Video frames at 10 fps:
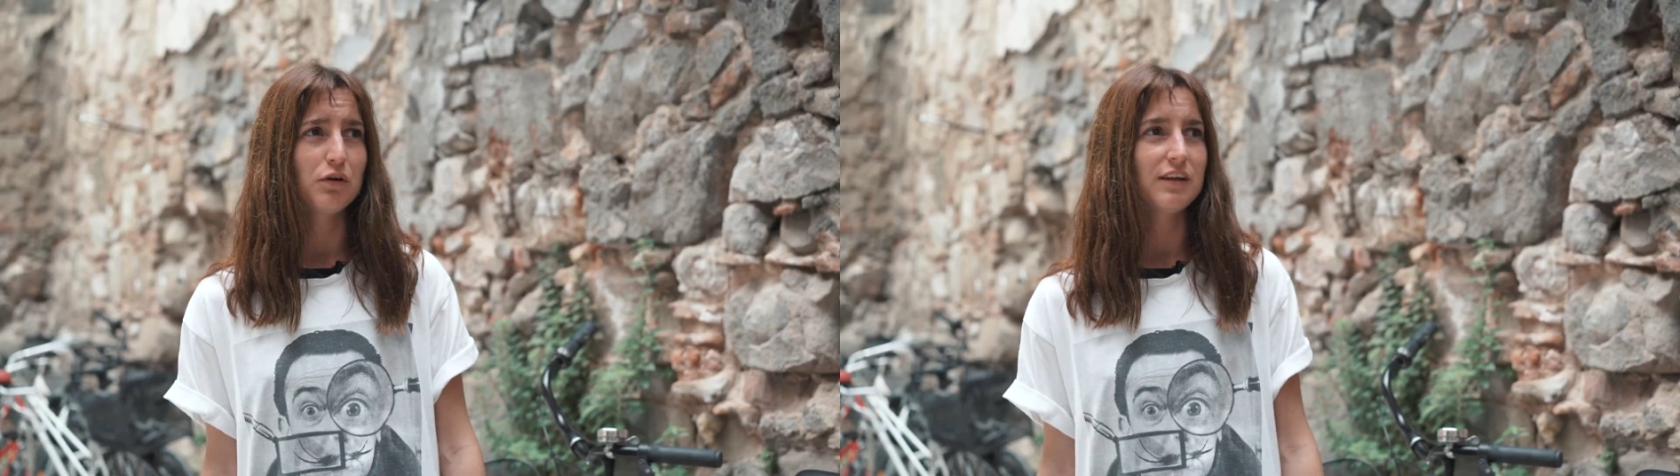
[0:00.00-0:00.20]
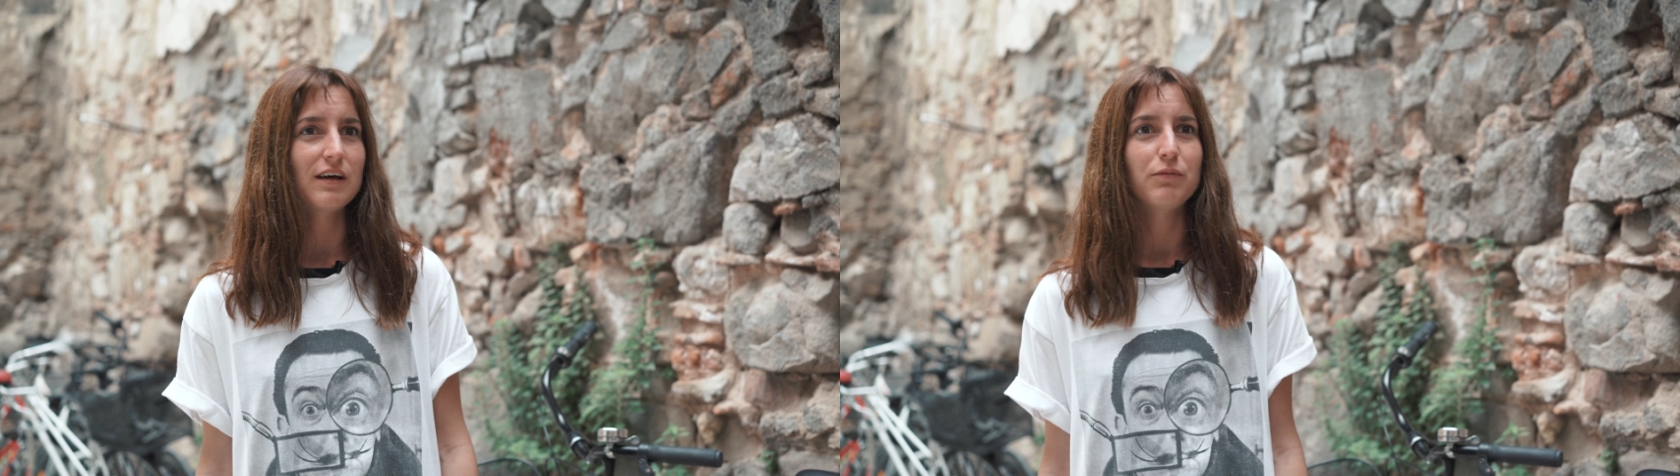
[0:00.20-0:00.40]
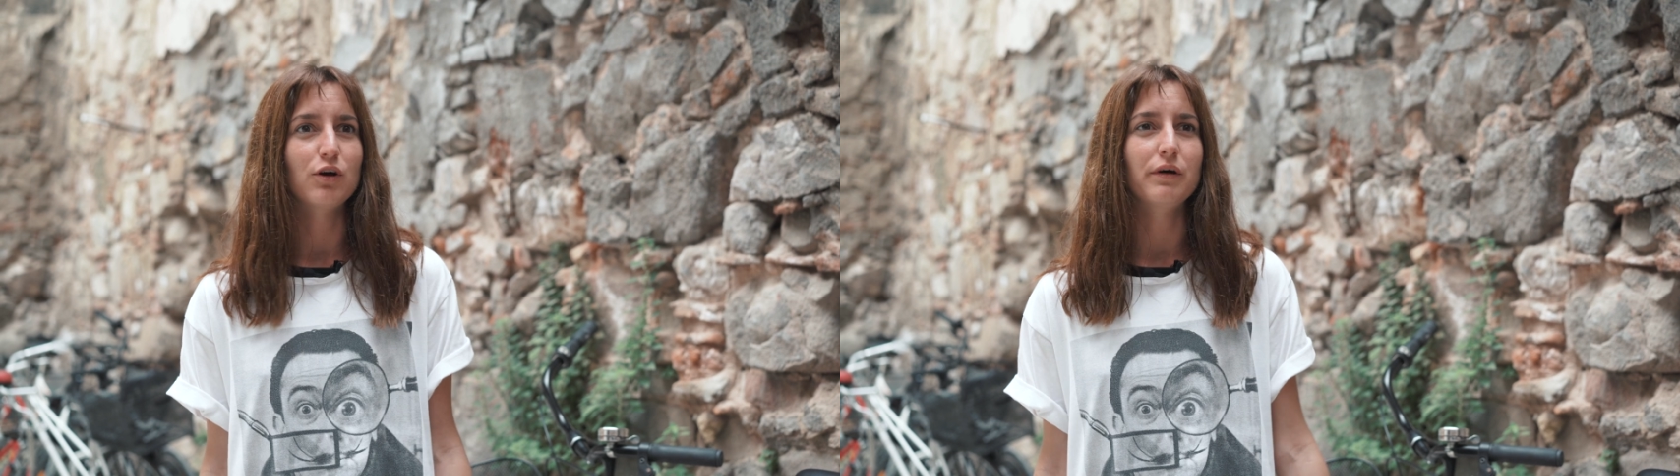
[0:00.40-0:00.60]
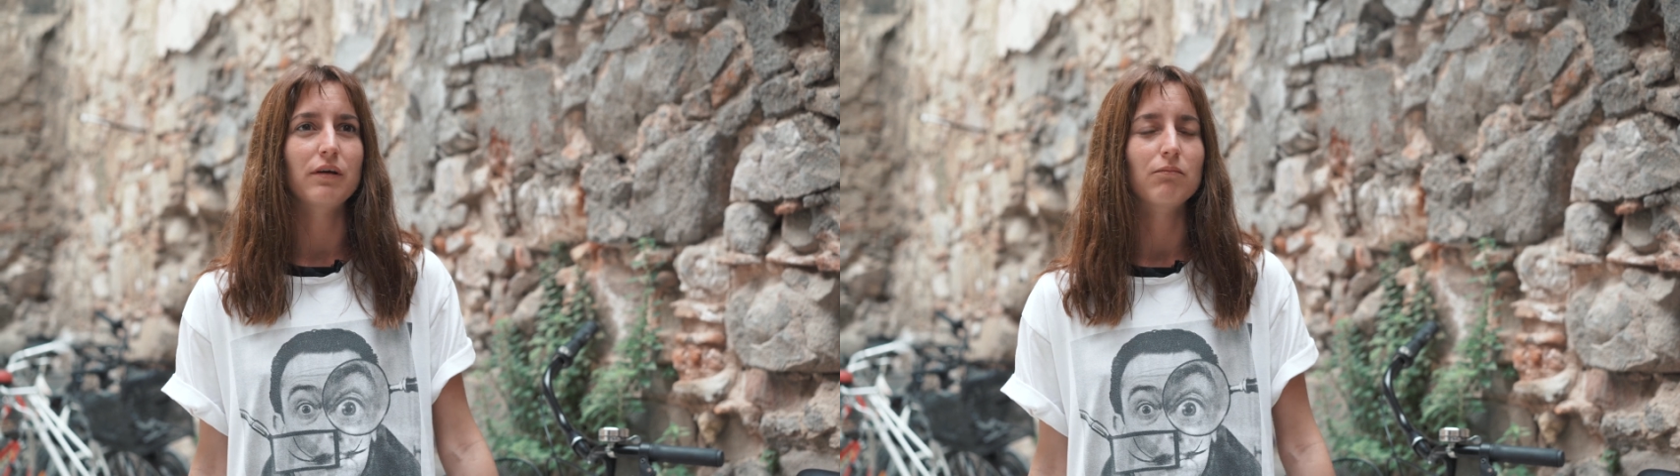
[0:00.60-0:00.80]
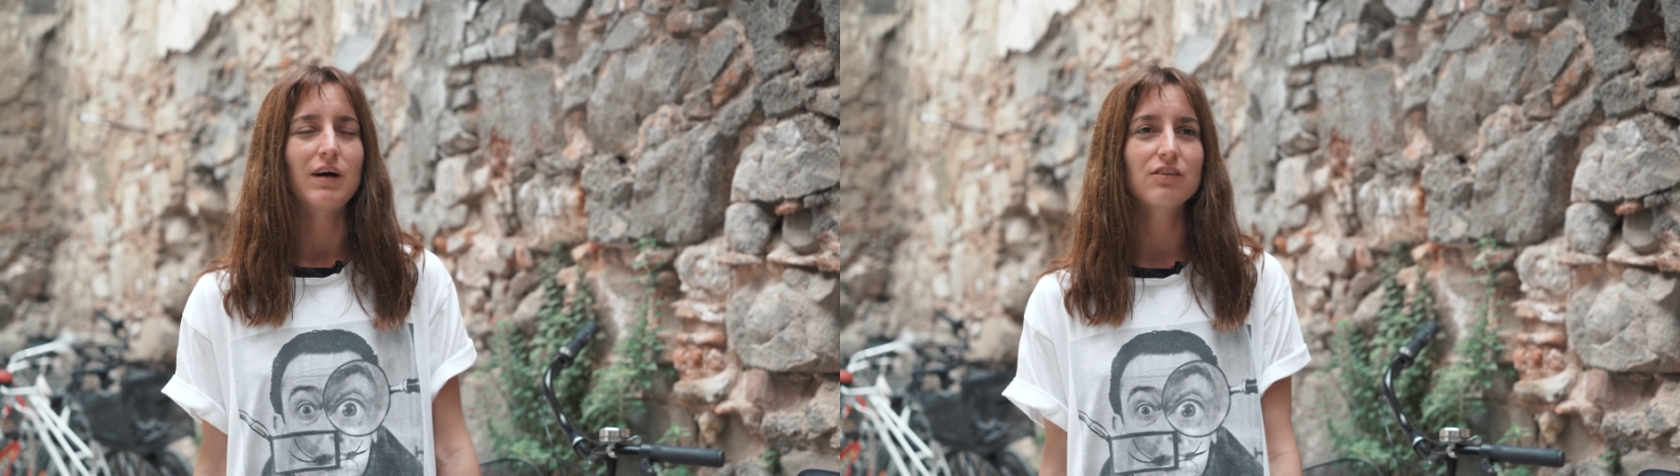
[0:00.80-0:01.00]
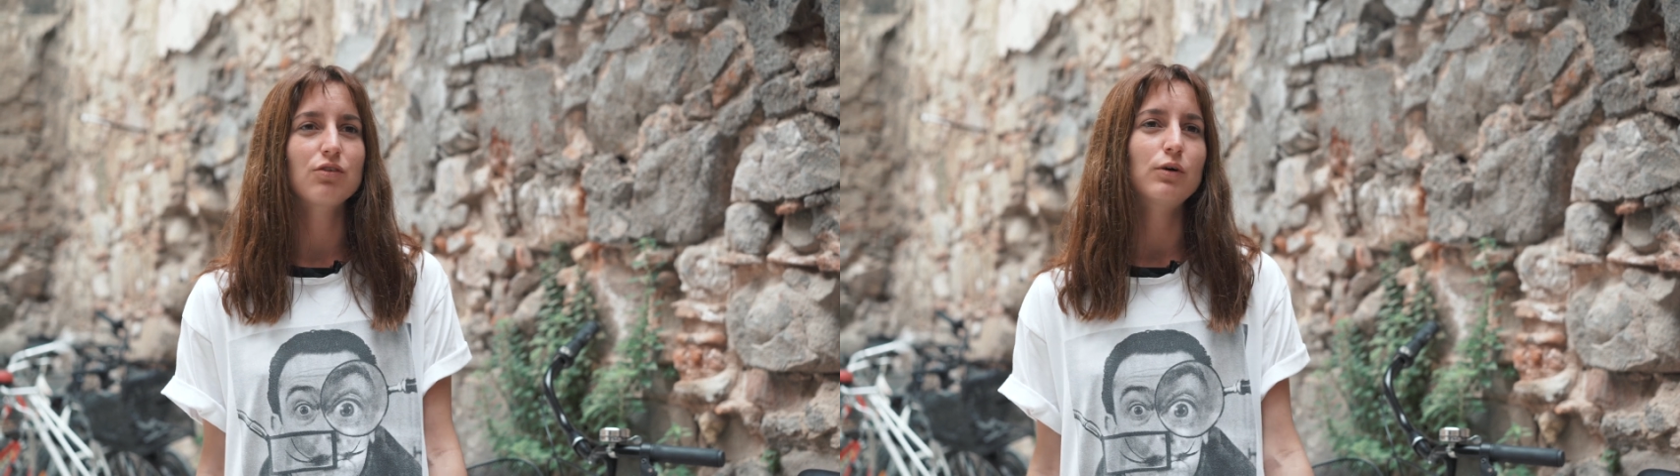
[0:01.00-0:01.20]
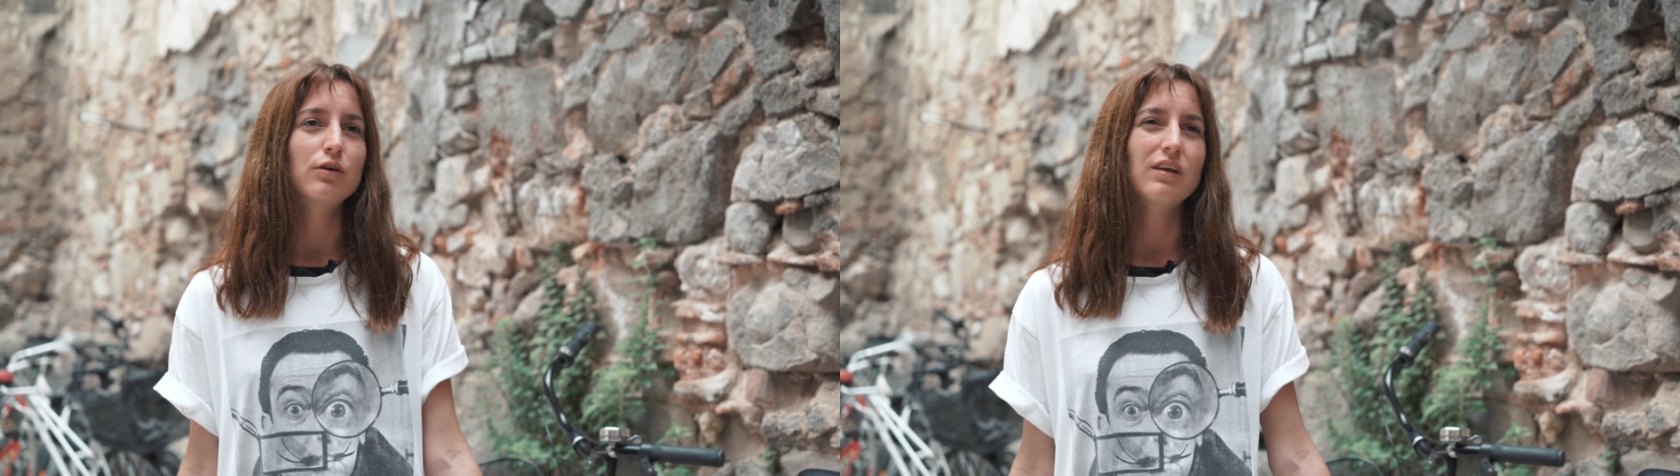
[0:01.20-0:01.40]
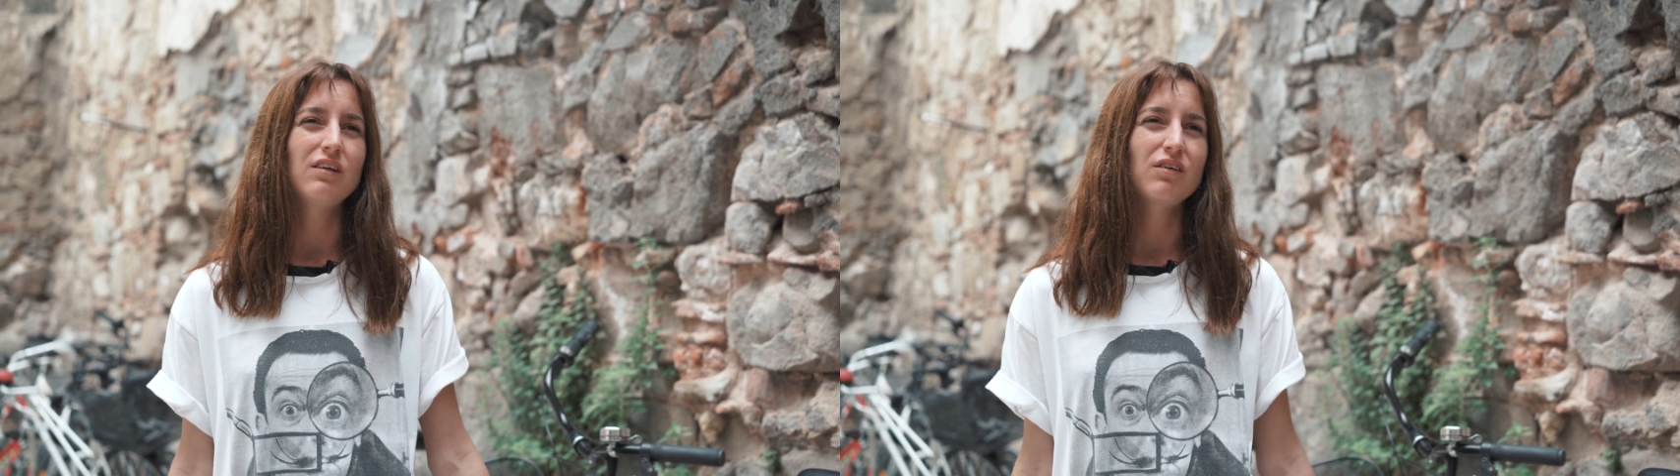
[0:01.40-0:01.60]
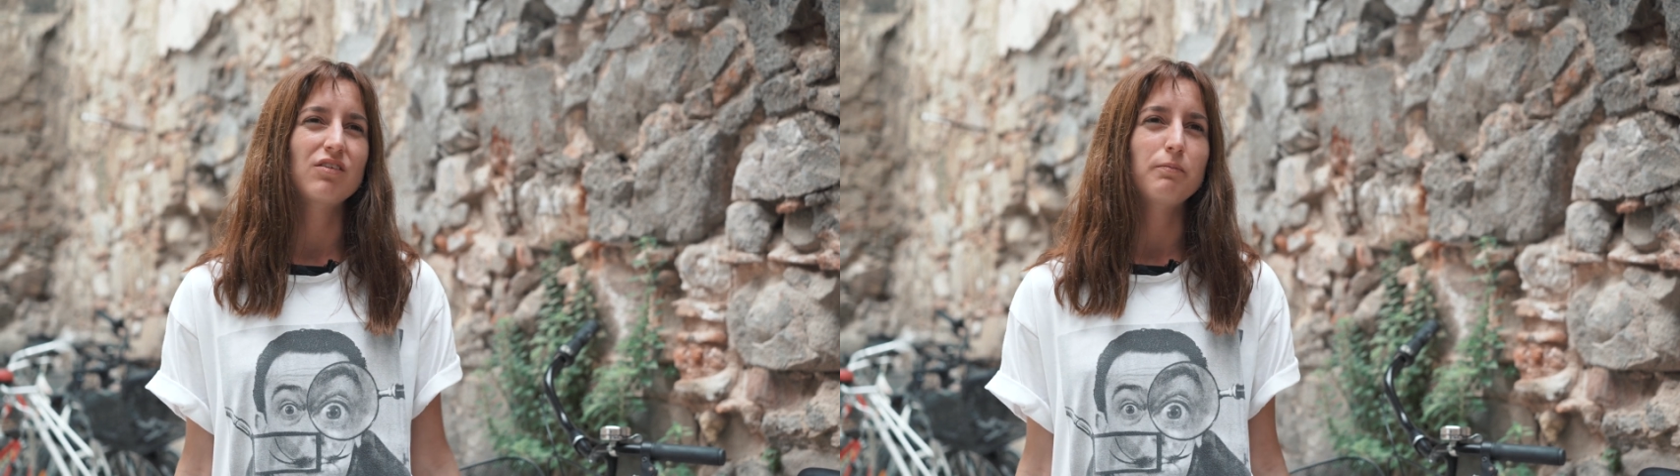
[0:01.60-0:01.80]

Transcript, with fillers: end up knowing much more than you